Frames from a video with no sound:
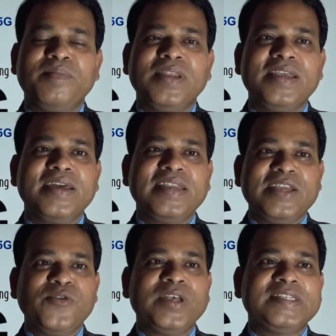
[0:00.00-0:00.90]
billion
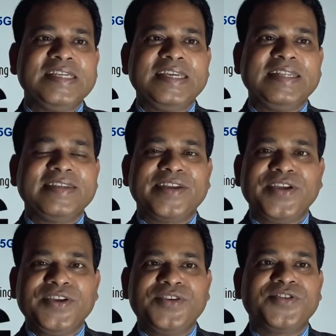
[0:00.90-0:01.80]
USD in the
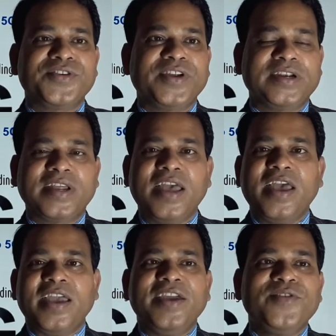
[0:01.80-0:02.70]
internet
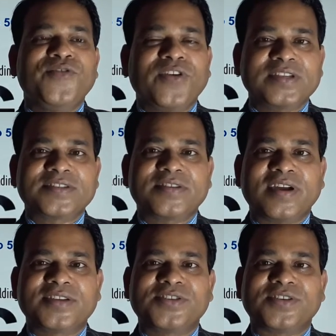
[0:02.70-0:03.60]

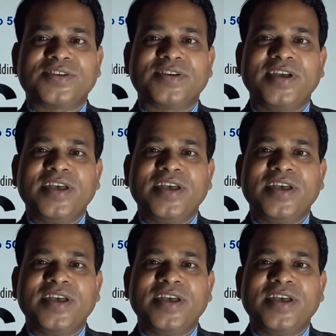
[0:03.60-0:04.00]
infrastructure.